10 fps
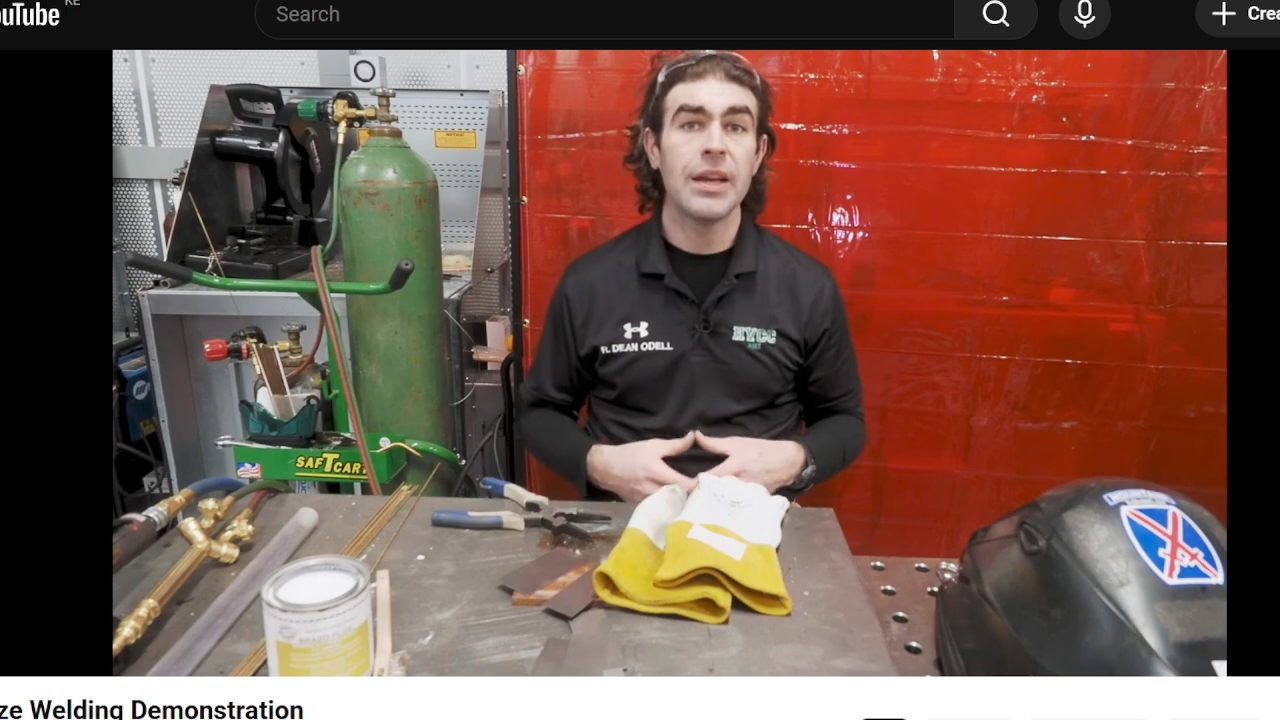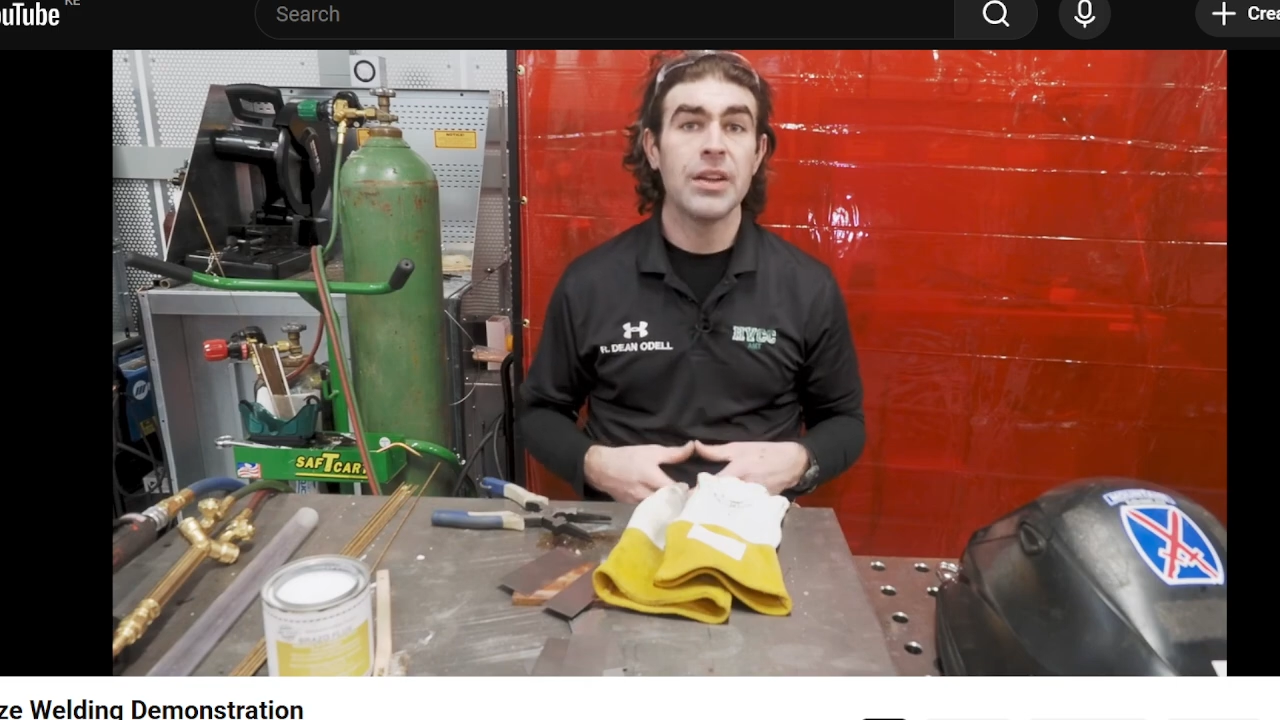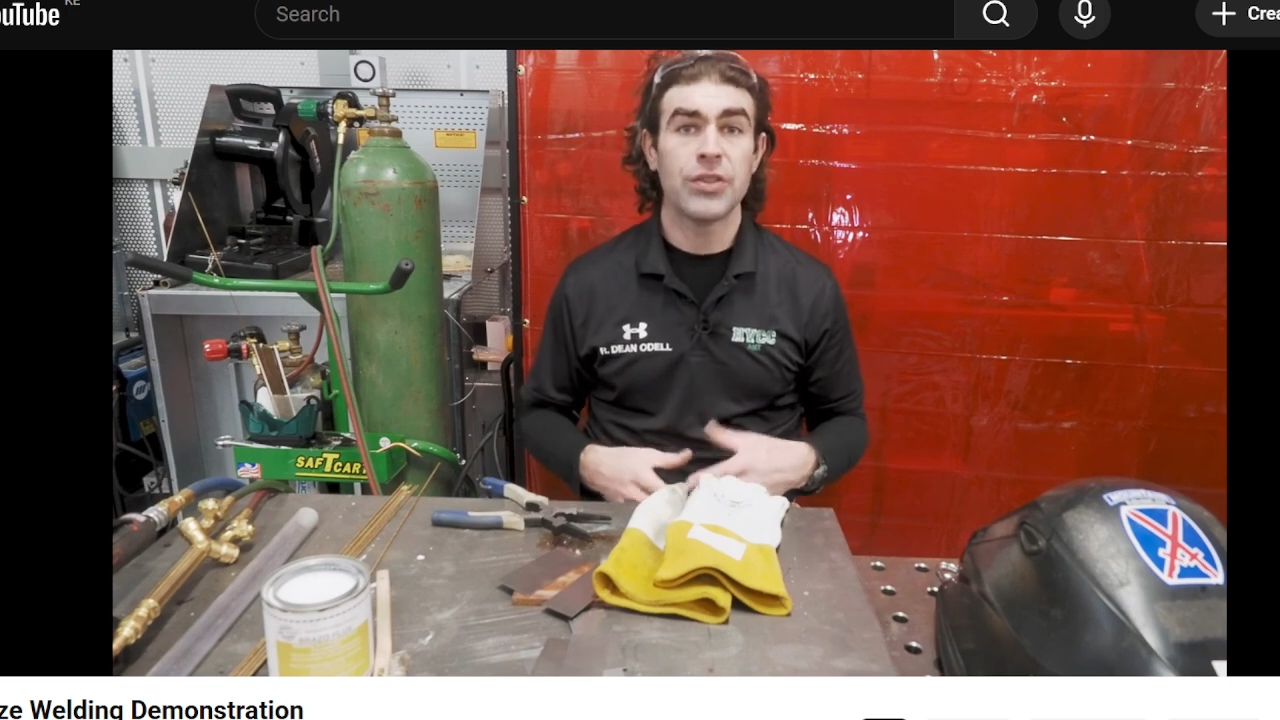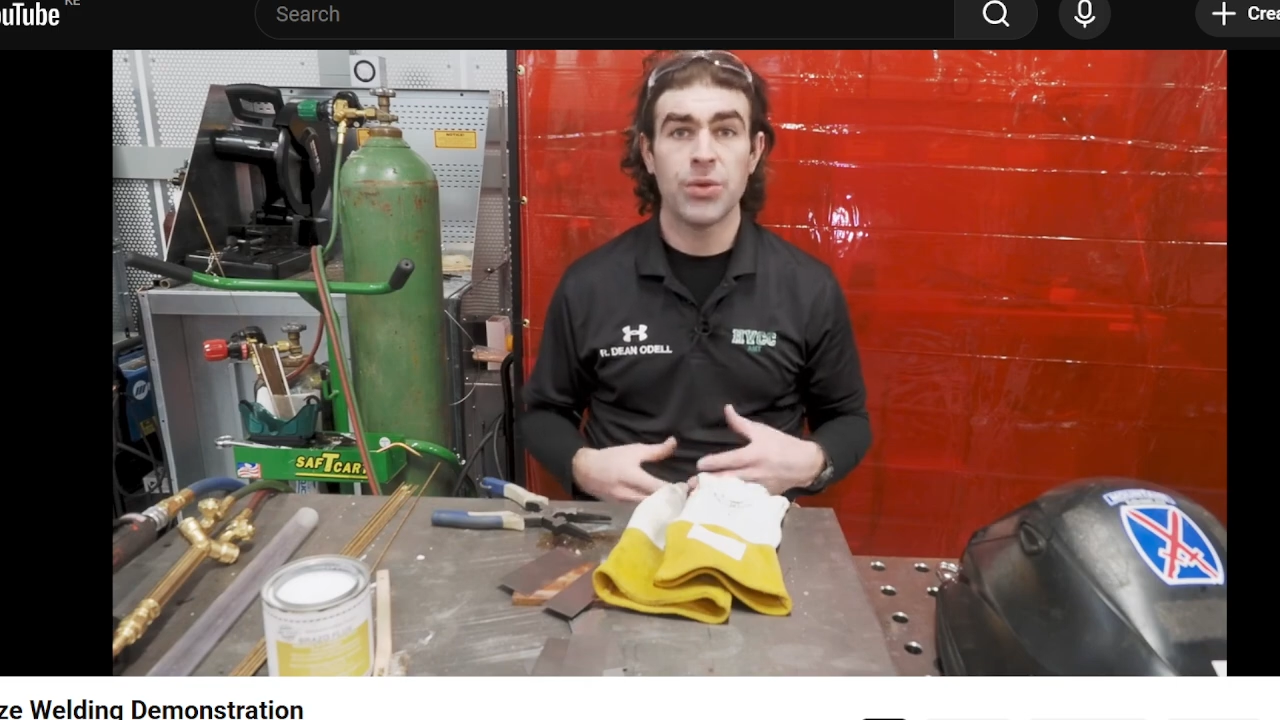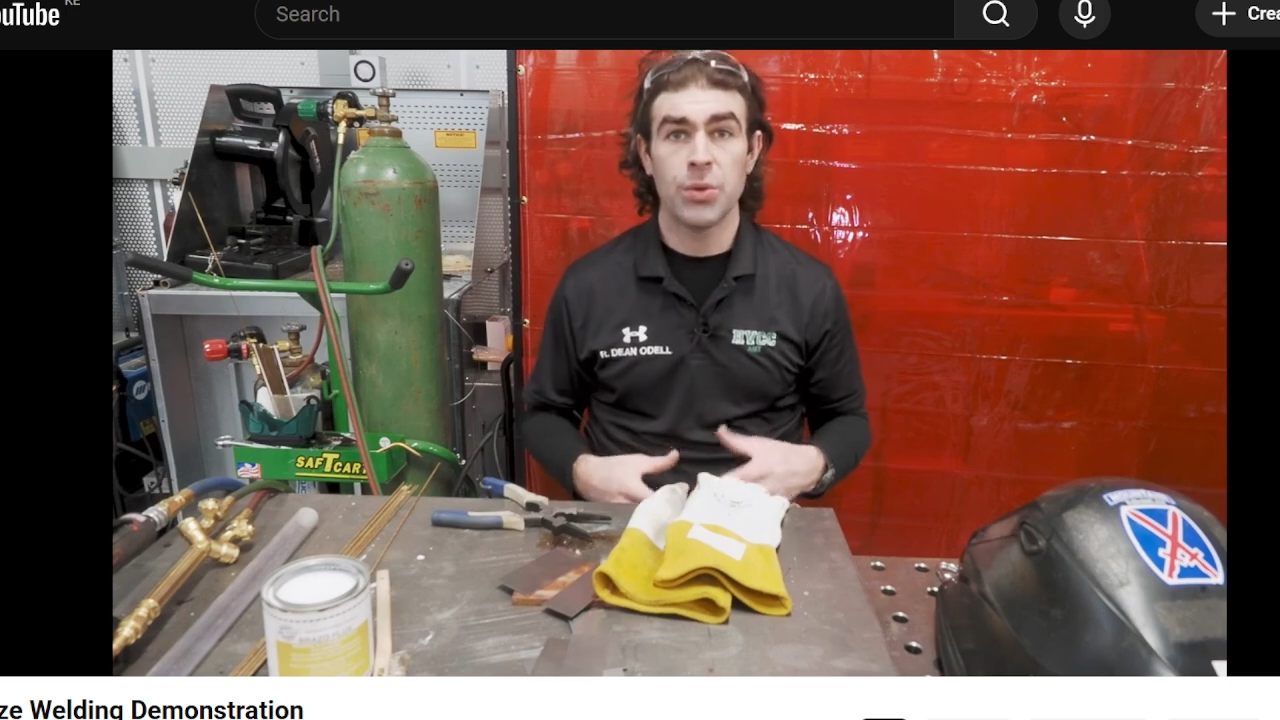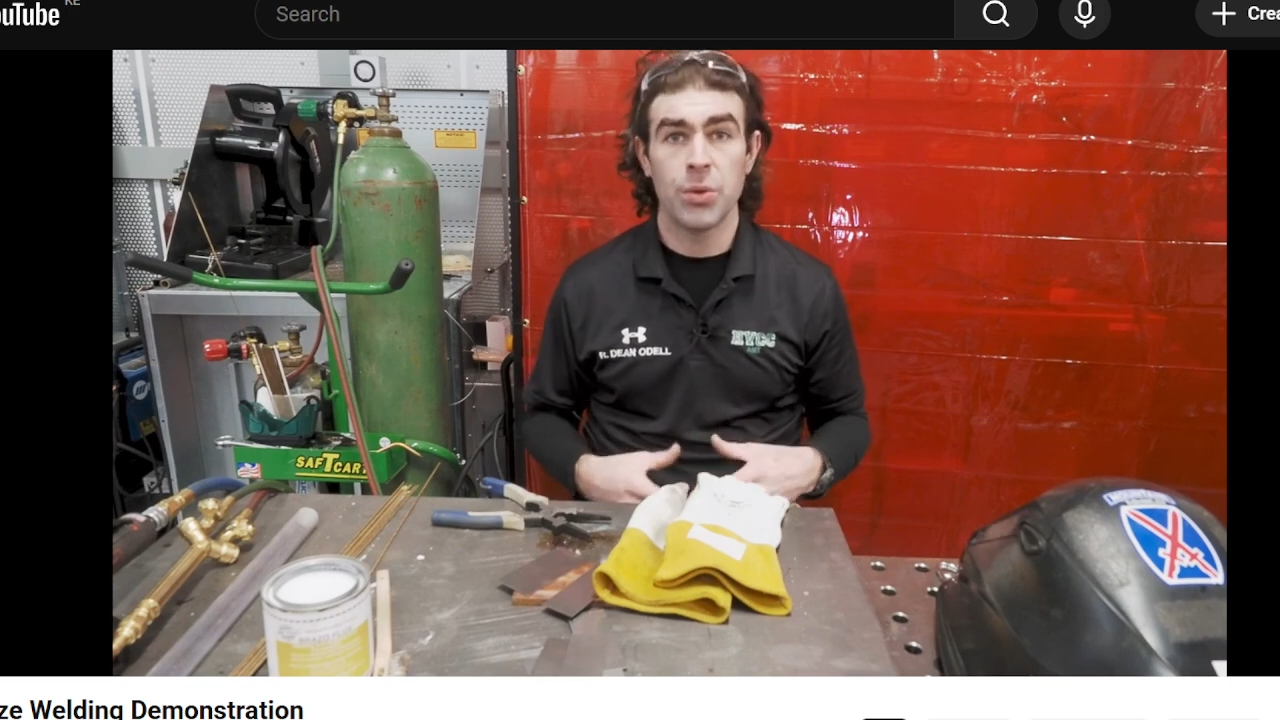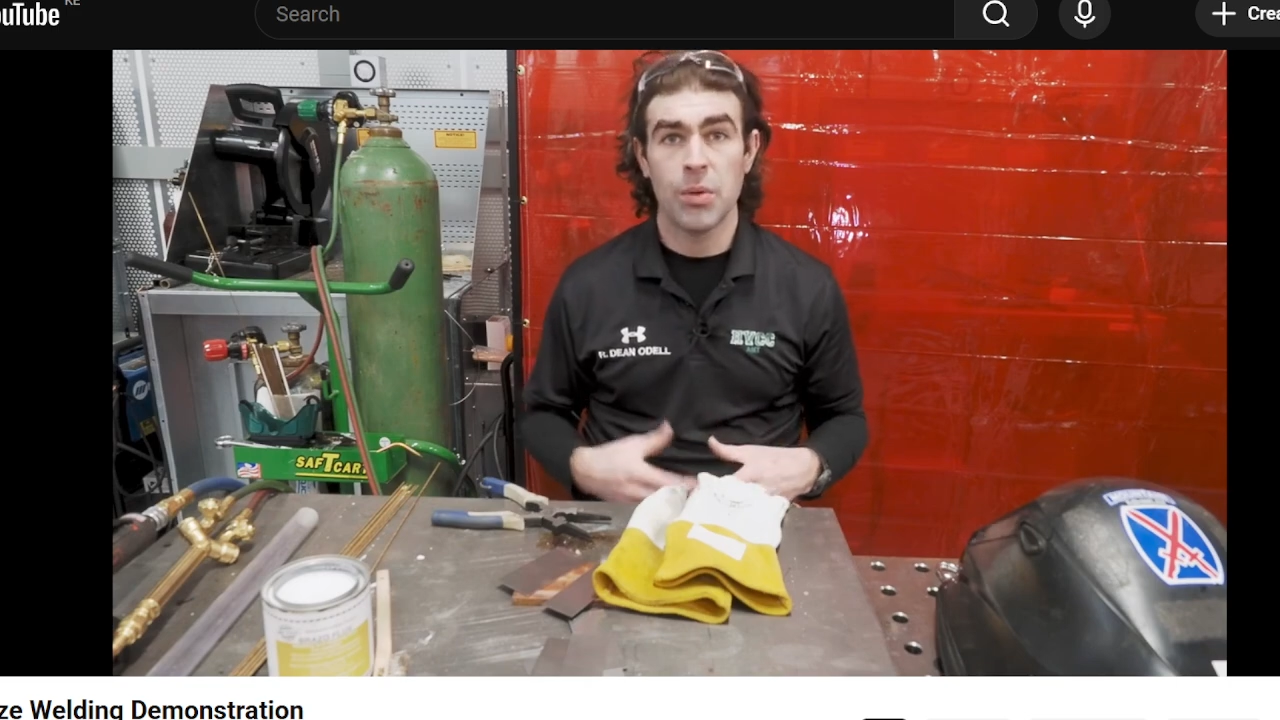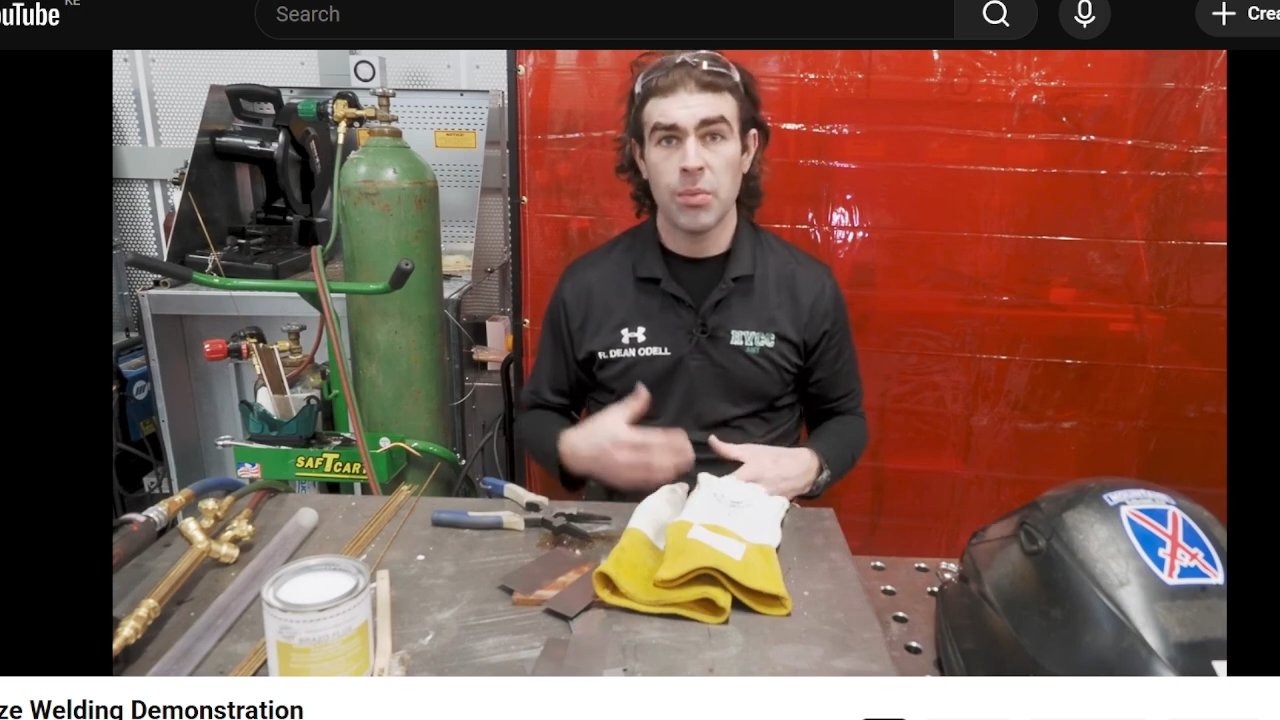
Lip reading: to